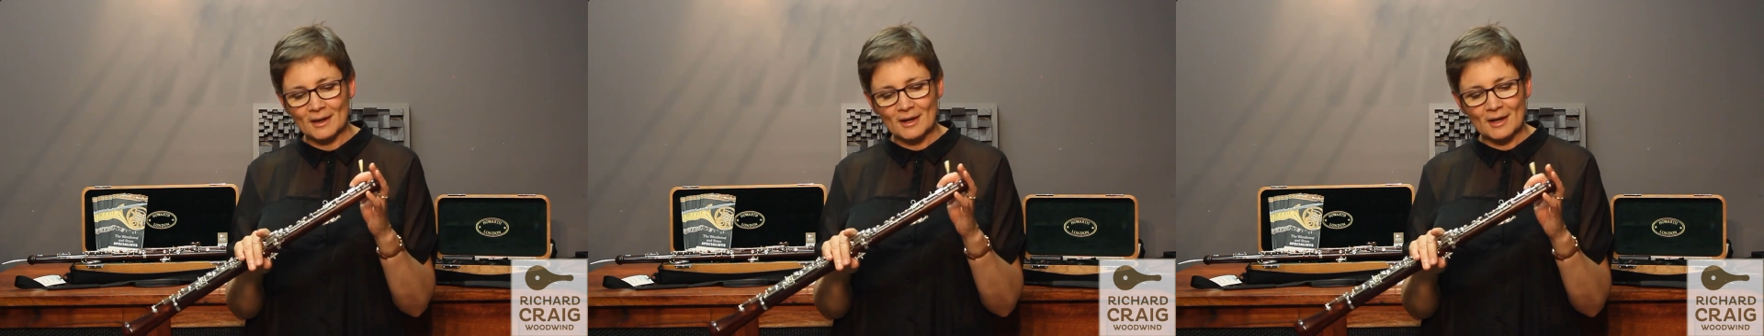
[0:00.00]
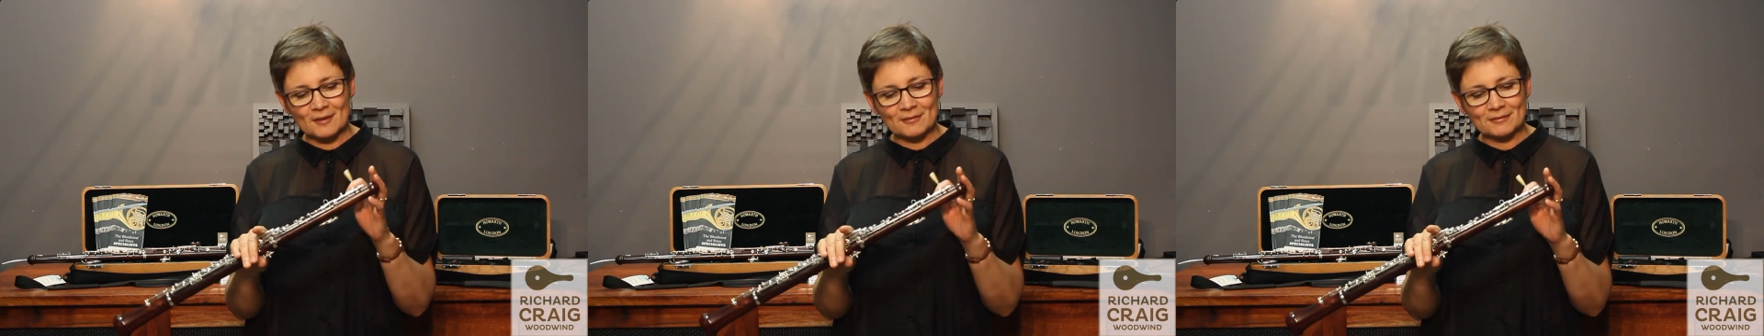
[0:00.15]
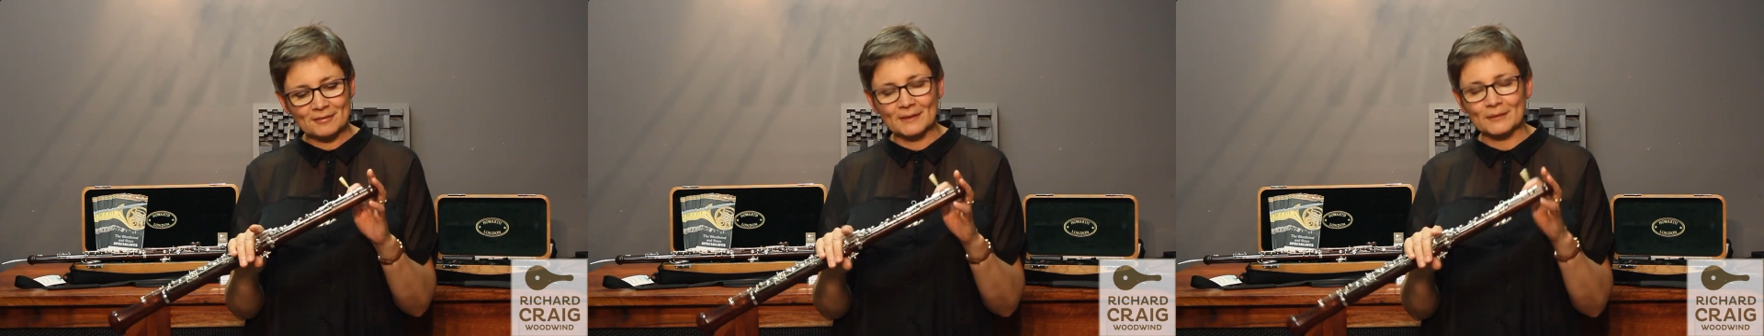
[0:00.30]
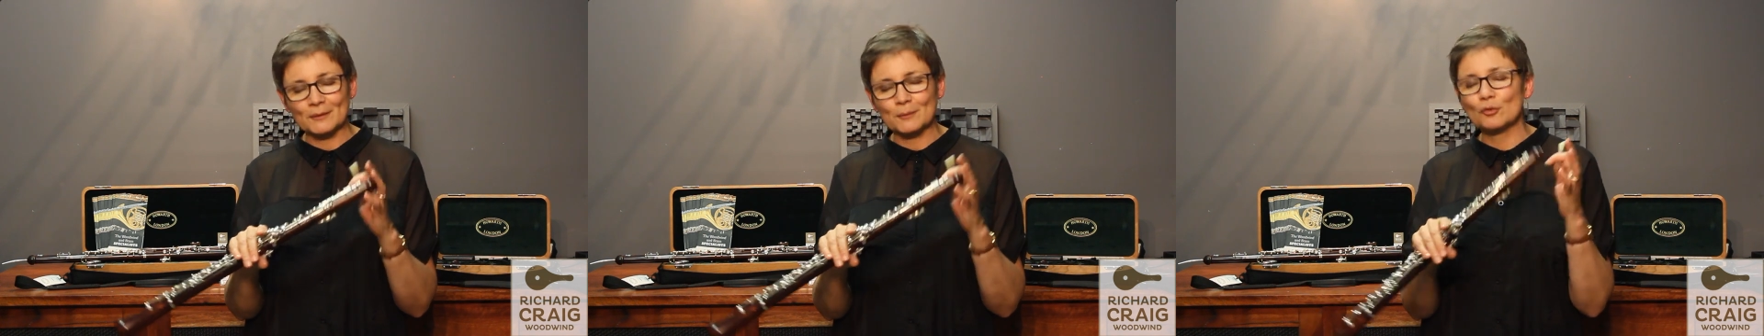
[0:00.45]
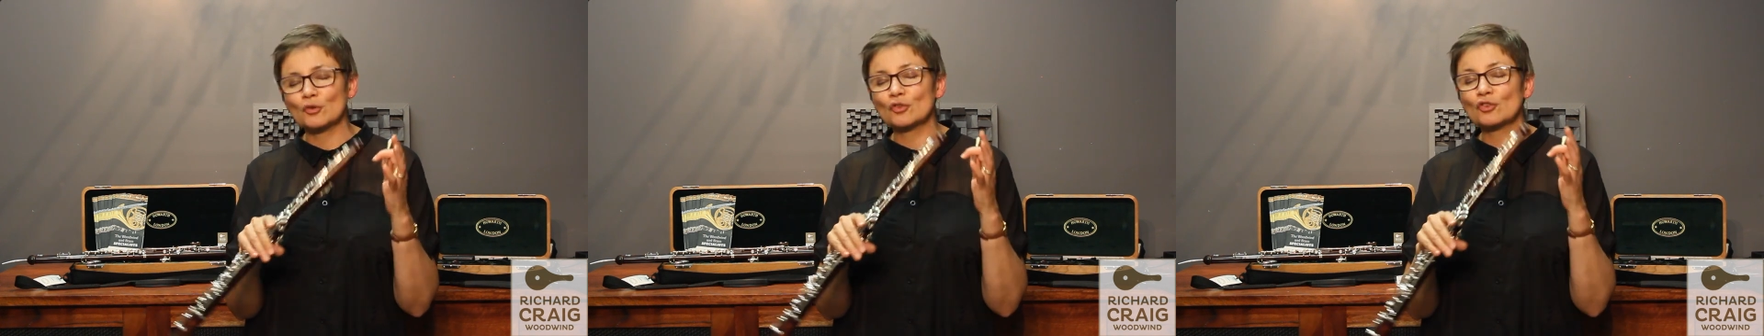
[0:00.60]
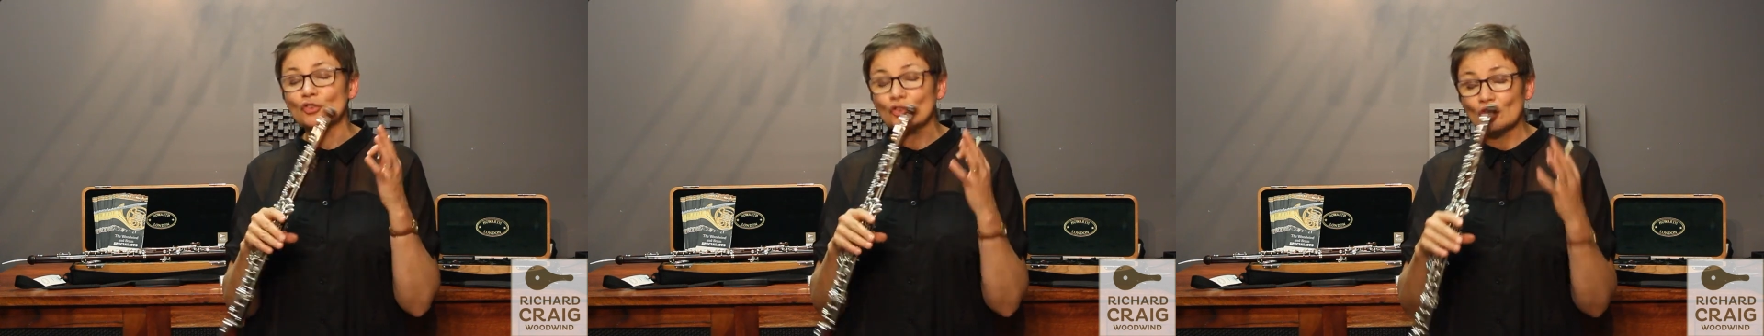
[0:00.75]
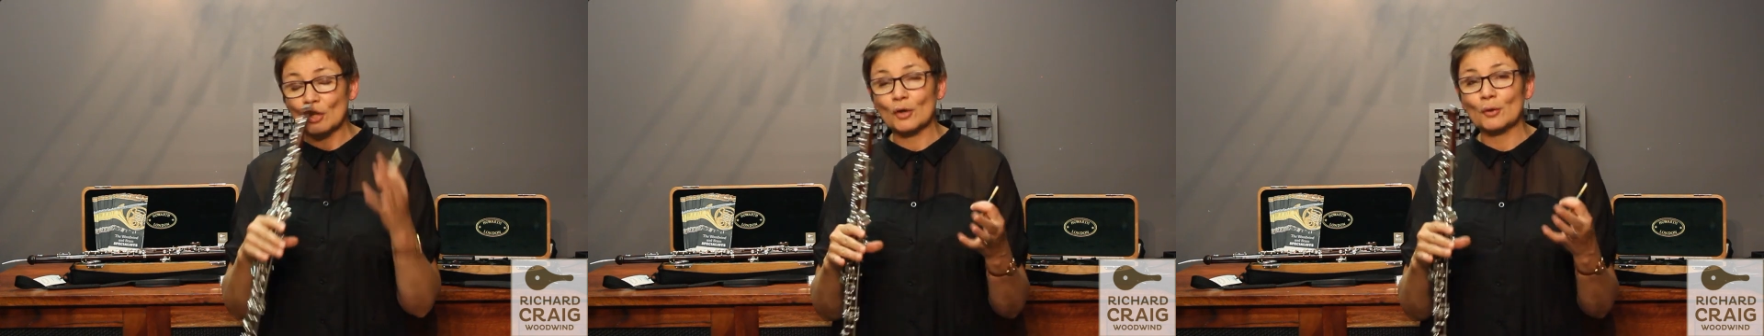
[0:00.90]
I found them
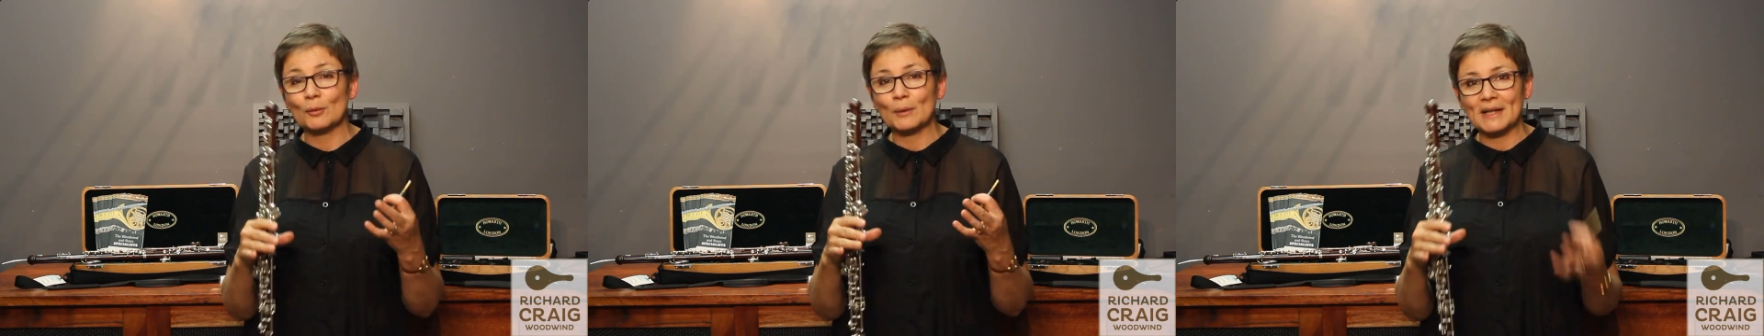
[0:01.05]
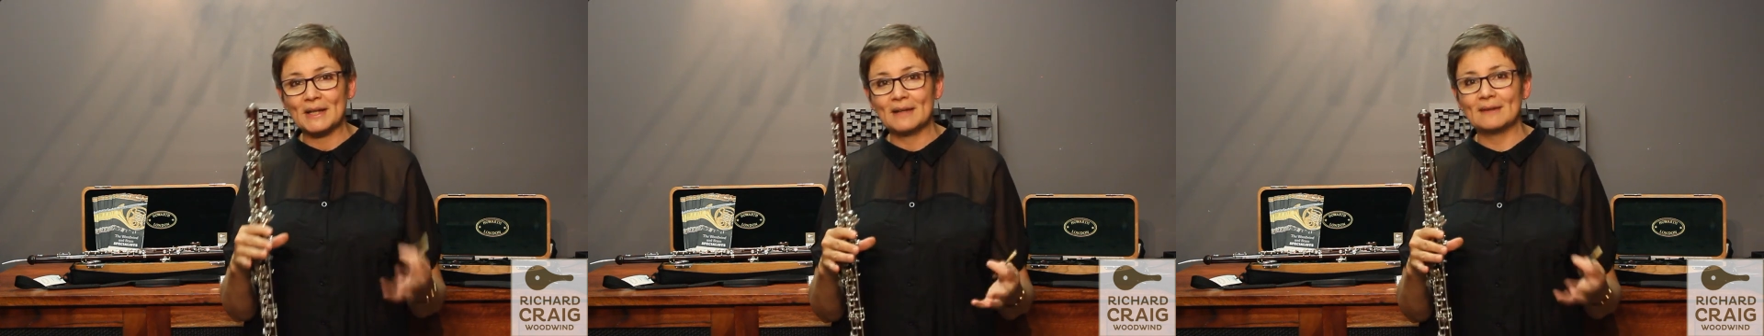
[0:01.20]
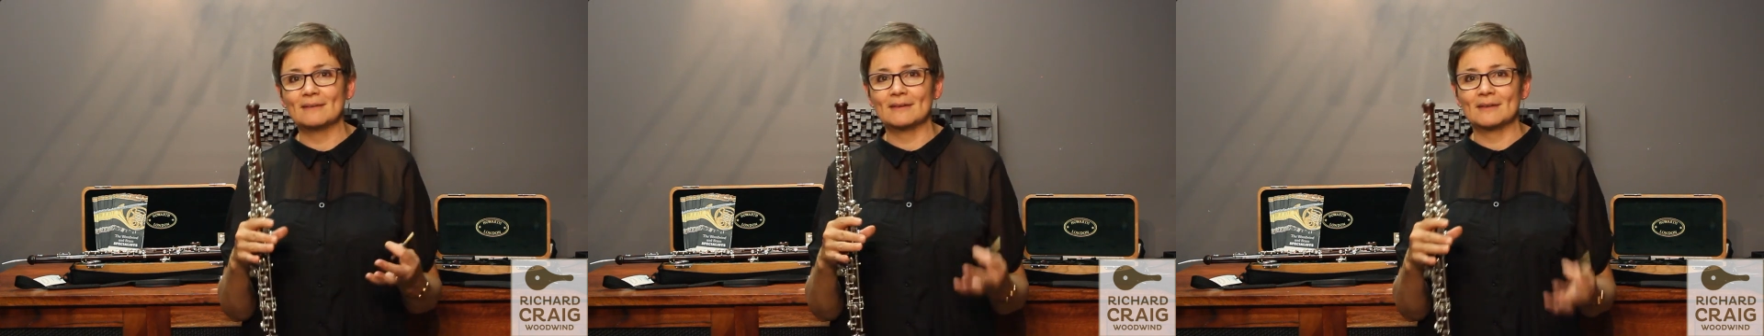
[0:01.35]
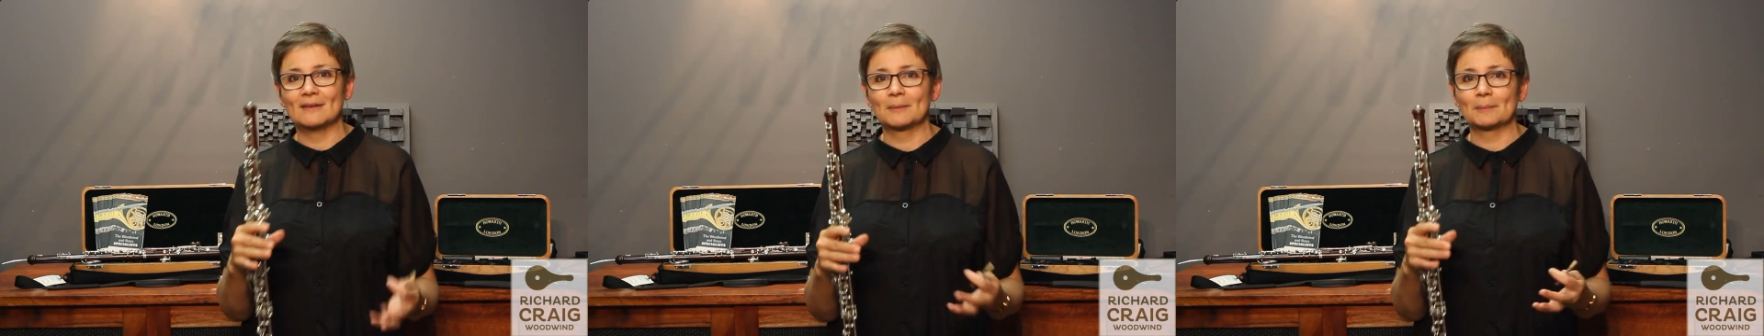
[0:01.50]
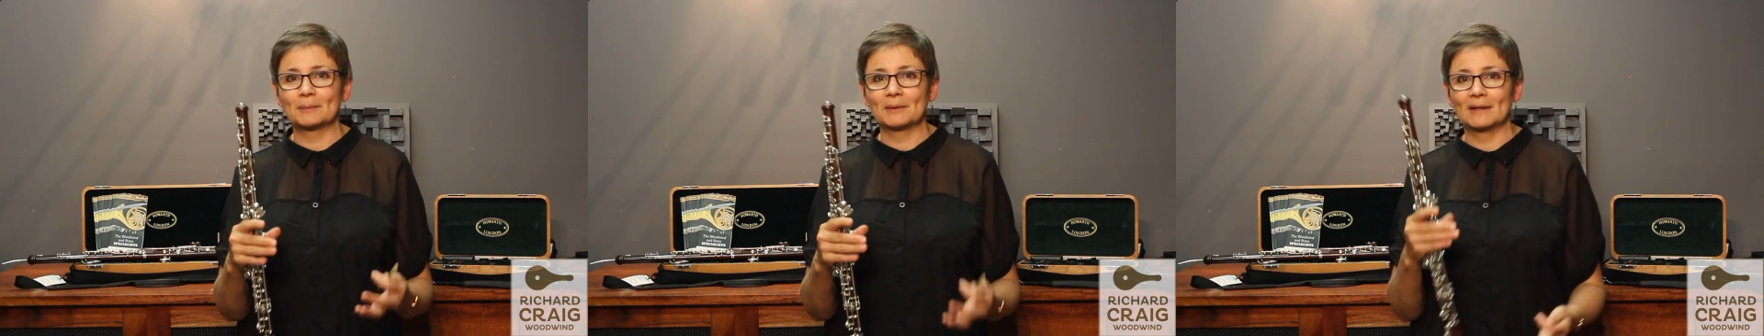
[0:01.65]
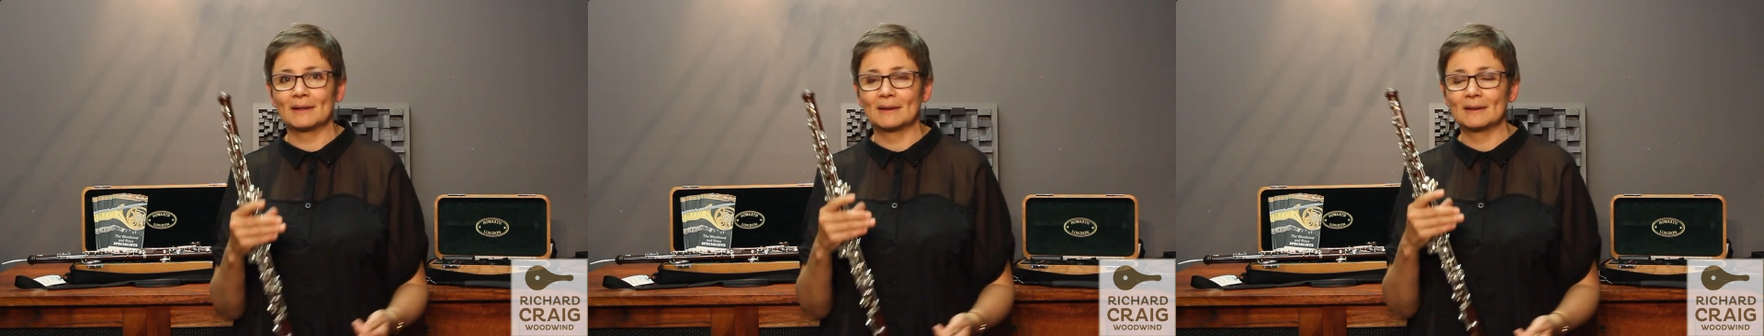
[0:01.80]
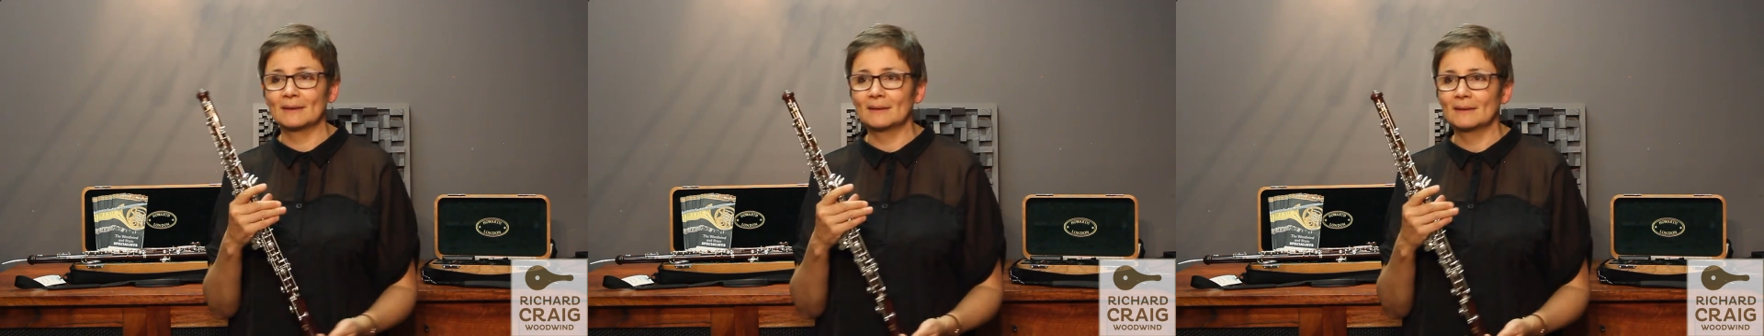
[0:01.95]
so easy to
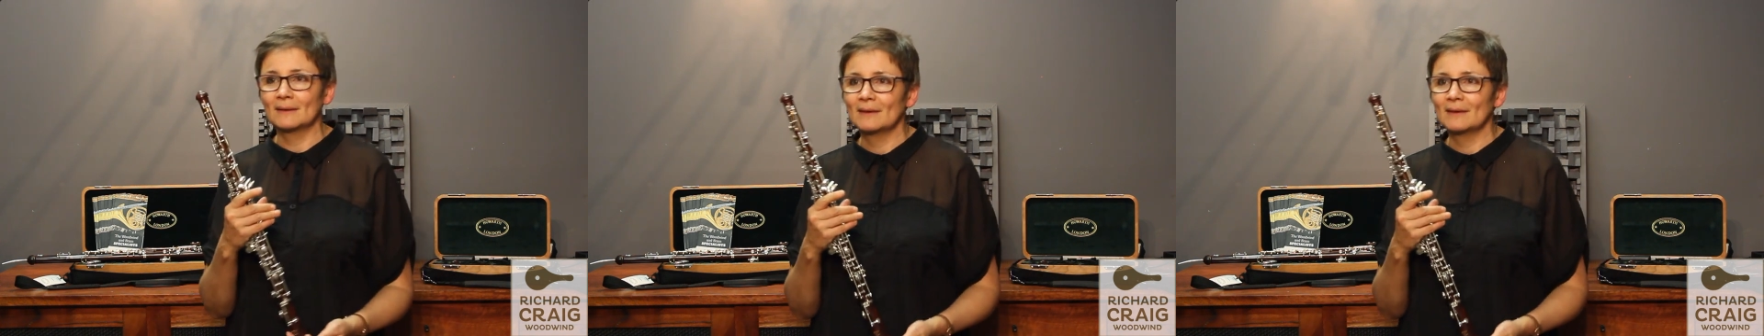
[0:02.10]
play.